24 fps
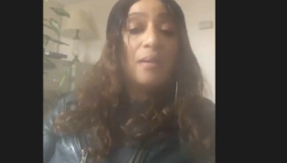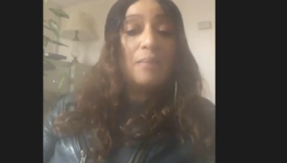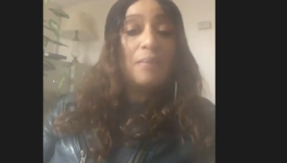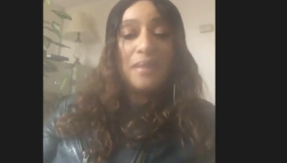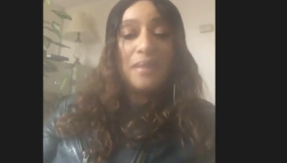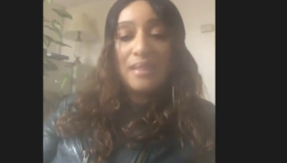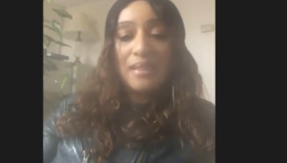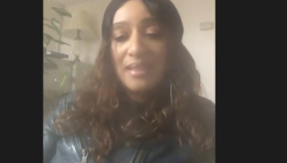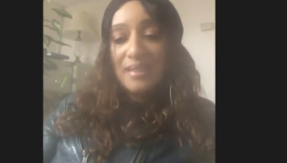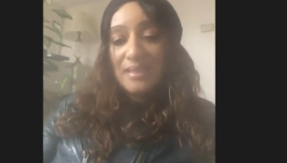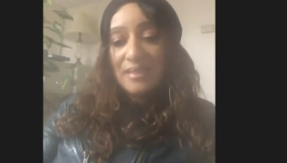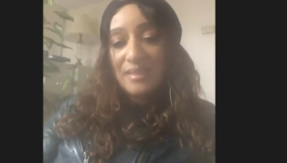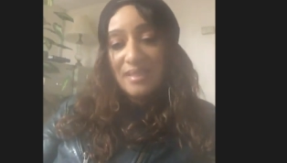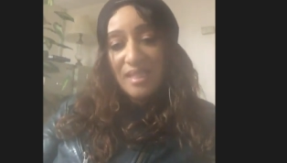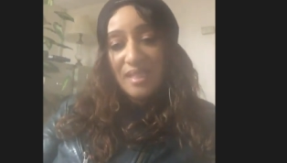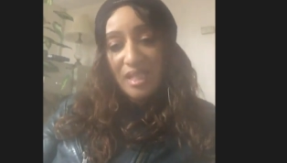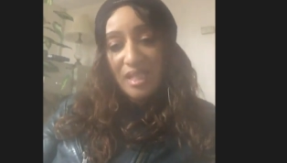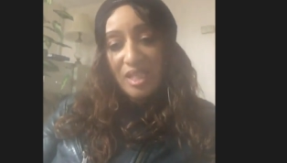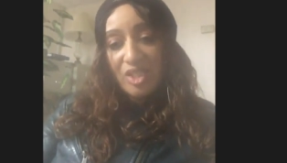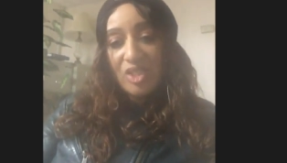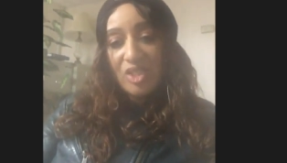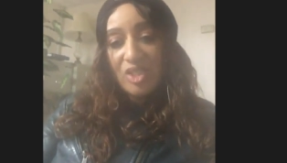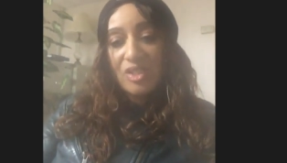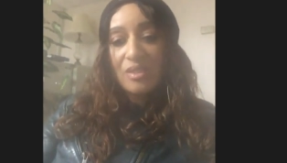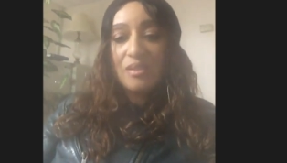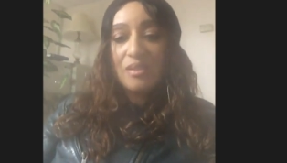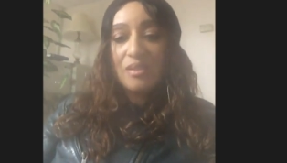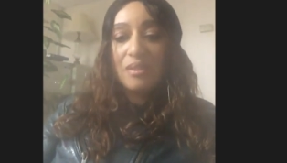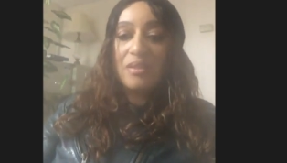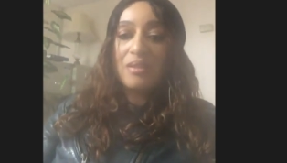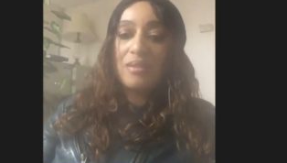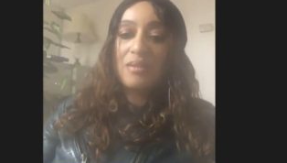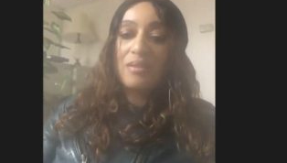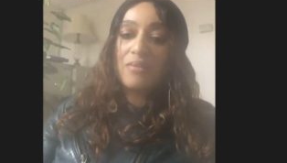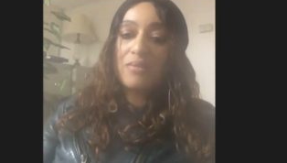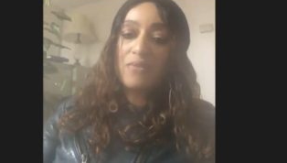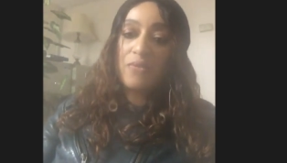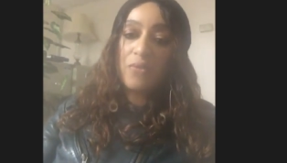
molestation,